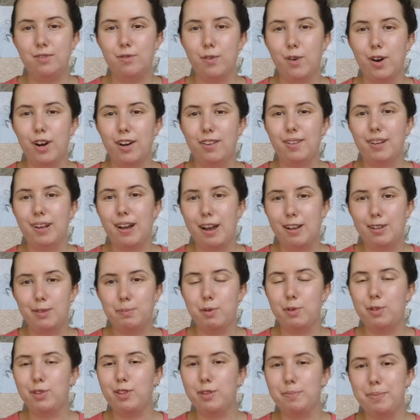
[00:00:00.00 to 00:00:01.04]
for the
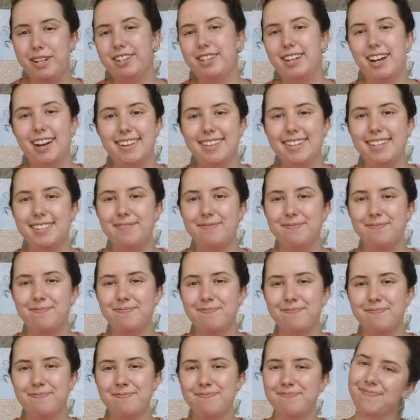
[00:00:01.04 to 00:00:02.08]
gospel to be shared.
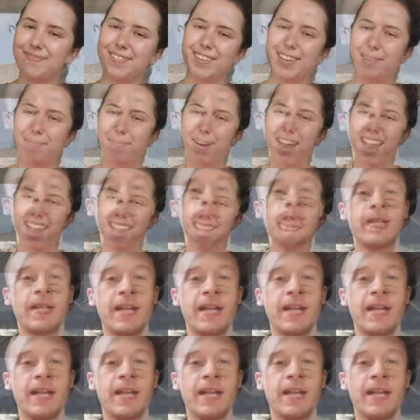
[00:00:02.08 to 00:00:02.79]
Bye.